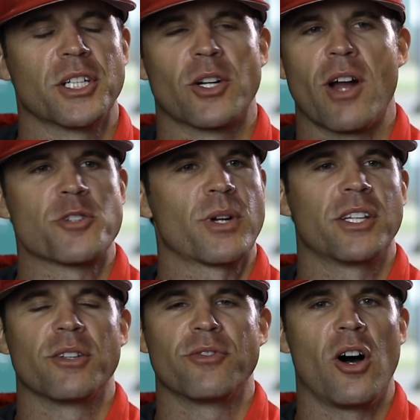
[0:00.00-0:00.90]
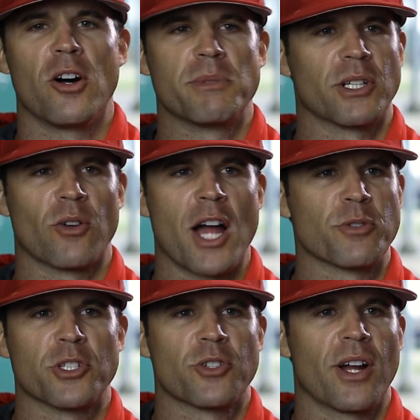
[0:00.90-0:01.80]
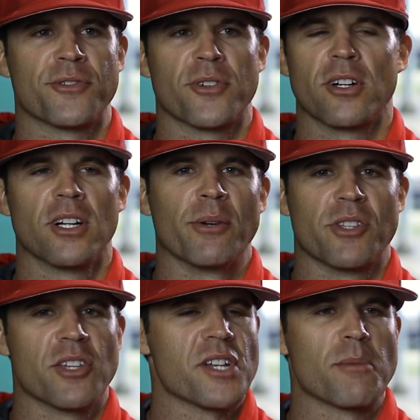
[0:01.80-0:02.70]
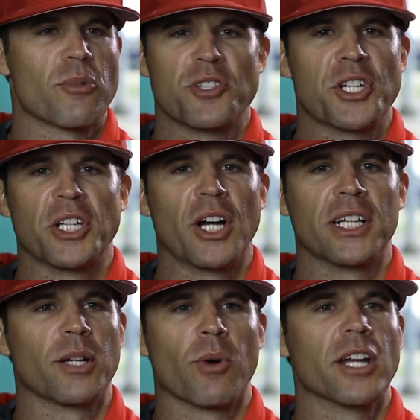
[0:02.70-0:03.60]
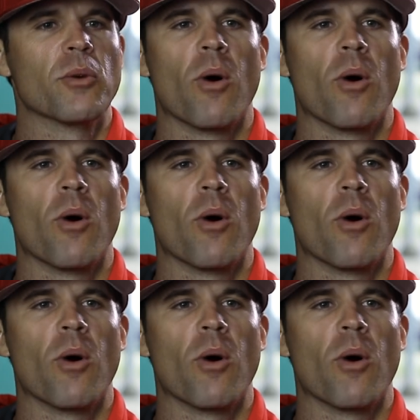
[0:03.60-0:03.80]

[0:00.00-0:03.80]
could have graduated in the fall and been a graduate transfer, and with his numbers, he could have gone anywhere he